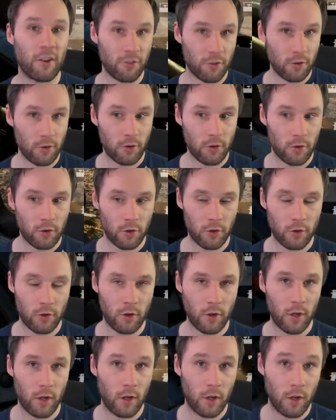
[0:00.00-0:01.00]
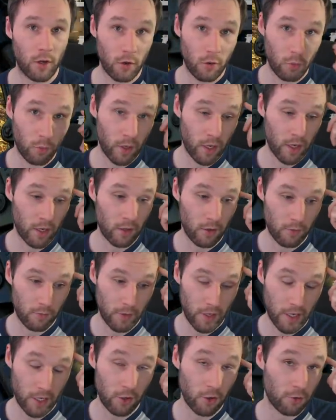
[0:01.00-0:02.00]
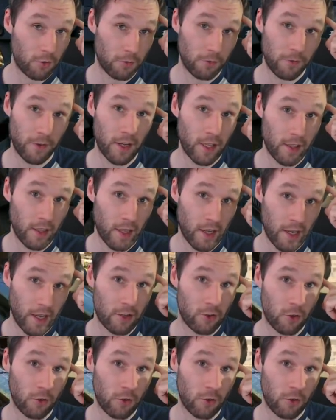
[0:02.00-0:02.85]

we listen to you. Well, it doesn't feel like that.